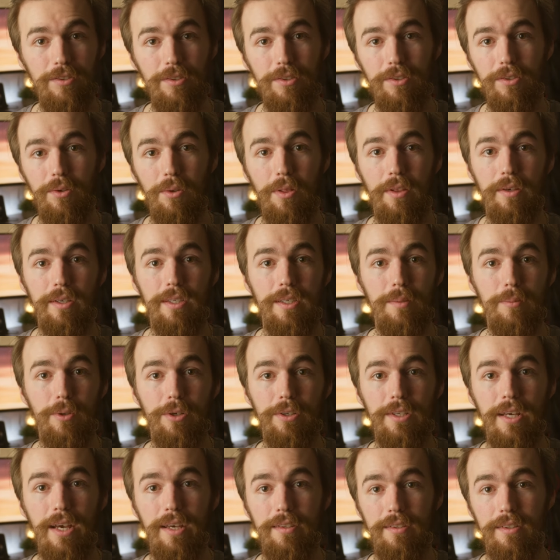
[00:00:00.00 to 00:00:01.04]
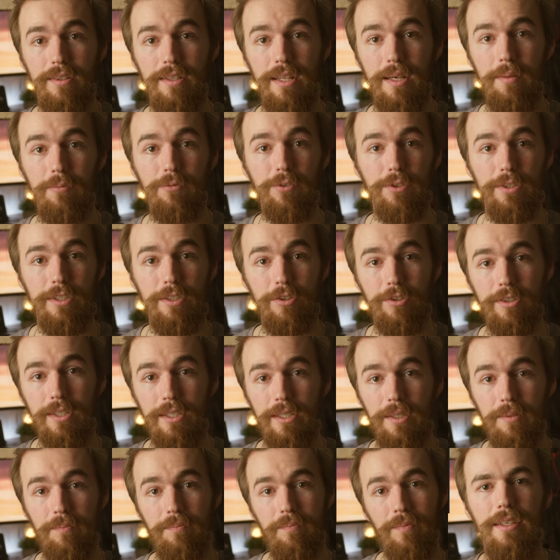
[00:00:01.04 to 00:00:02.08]
so the keyboard has a name for each
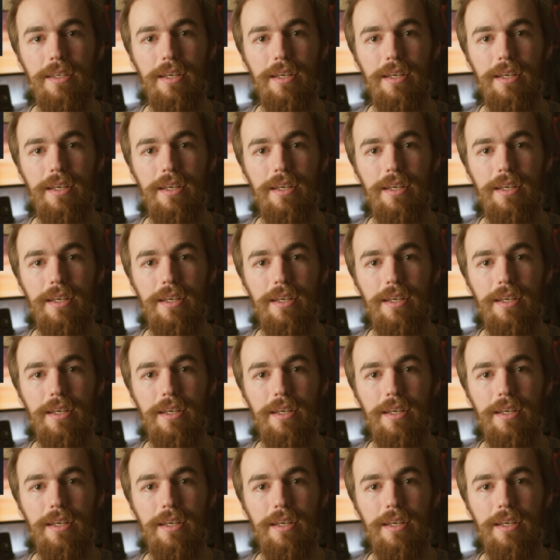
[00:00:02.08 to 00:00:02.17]
key.